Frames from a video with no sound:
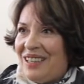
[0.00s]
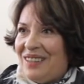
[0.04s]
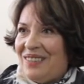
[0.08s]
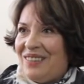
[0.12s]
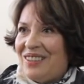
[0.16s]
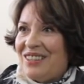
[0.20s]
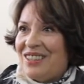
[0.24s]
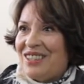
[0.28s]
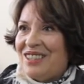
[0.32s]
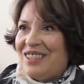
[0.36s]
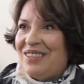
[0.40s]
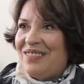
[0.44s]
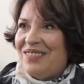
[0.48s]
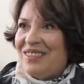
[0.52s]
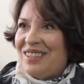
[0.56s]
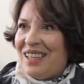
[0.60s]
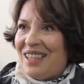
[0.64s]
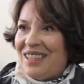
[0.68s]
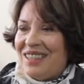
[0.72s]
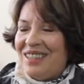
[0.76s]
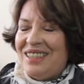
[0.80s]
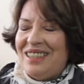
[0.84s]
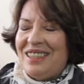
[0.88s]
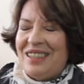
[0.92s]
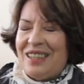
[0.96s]
Because
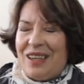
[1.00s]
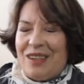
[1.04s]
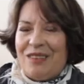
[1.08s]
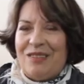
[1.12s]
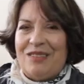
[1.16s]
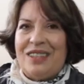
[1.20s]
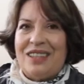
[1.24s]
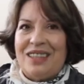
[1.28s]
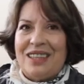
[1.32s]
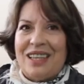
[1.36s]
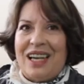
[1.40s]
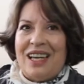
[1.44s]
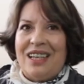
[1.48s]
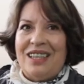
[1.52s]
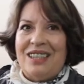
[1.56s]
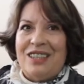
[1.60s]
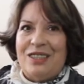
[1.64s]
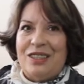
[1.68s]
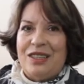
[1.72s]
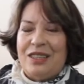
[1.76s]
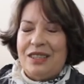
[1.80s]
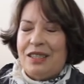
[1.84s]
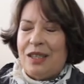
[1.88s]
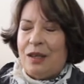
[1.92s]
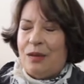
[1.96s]
sometimes in our
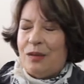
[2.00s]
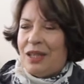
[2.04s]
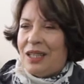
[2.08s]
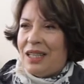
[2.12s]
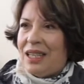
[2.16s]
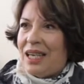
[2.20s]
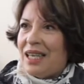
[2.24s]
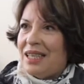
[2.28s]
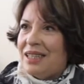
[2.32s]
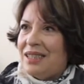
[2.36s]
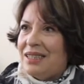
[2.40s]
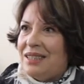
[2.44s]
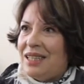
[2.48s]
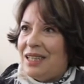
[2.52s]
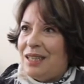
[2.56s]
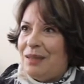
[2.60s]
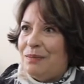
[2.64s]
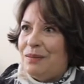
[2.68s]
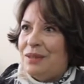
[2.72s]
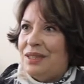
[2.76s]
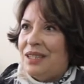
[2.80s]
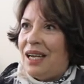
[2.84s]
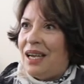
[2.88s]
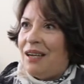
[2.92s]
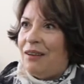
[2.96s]
countries, our last
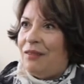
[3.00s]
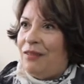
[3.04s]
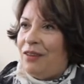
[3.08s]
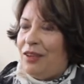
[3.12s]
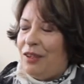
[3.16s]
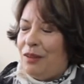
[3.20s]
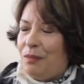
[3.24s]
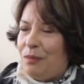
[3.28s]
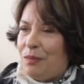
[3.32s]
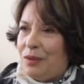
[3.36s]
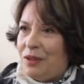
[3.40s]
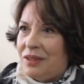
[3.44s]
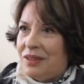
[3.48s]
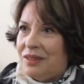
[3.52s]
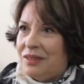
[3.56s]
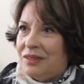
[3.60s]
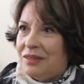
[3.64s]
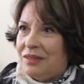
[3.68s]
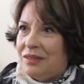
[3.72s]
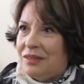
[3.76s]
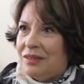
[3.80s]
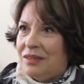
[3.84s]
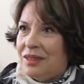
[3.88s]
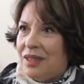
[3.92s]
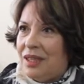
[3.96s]
names are very
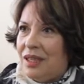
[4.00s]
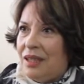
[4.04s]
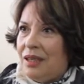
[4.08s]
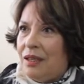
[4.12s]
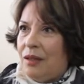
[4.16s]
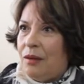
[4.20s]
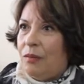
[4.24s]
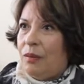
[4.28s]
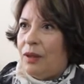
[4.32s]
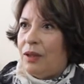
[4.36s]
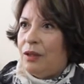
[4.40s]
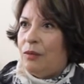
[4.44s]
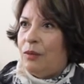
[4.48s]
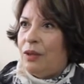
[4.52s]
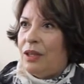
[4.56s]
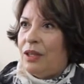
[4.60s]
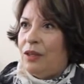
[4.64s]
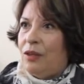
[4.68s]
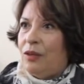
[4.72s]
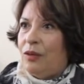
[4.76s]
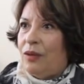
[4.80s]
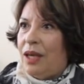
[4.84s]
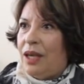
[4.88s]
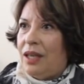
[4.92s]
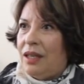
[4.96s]
important. But
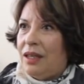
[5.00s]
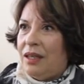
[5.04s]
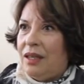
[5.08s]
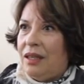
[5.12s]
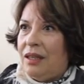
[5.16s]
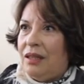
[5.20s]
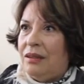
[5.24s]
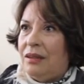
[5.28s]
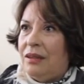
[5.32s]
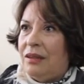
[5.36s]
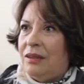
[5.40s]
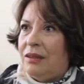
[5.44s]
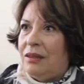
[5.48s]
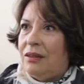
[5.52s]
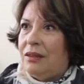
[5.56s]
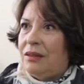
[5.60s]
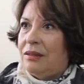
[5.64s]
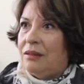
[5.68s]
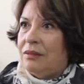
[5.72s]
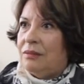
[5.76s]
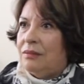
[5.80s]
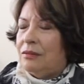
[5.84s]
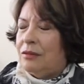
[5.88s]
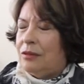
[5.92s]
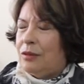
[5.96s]
when you are here,
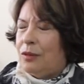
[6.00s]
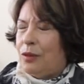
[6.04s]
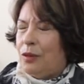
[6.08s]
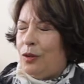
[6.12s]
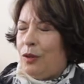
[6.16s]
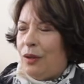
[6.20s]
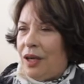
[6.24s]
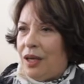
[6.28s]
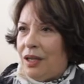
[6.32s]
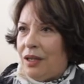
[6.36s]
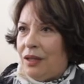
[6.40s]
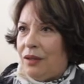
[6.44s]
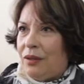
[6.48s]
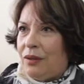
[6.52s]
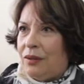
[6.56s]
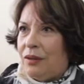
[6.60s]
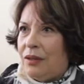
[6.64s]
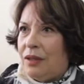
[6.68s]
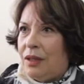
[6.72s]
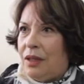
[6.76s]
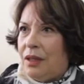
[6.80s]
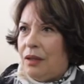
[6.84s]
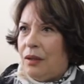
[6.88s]
who are you?